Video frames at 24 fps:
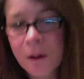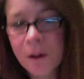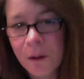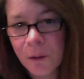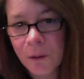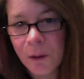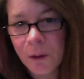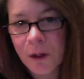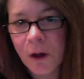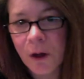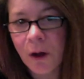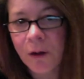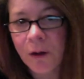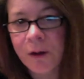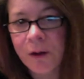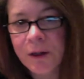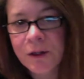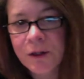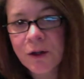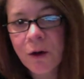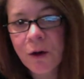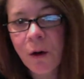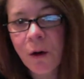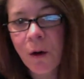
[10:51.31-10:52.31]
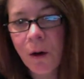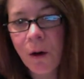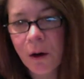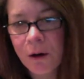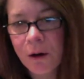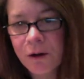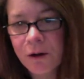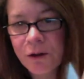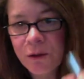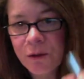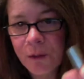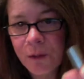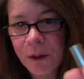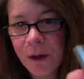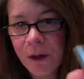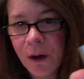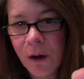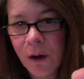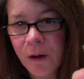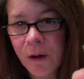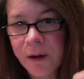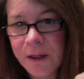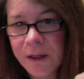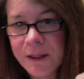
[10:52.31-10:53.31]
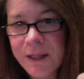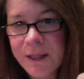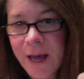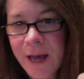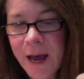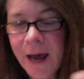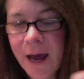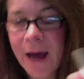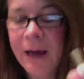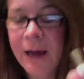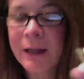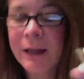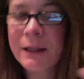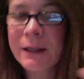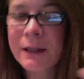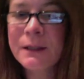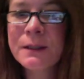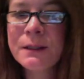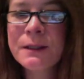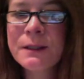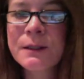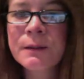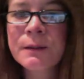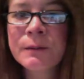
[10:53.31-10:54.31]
we call these carts, we call these addies.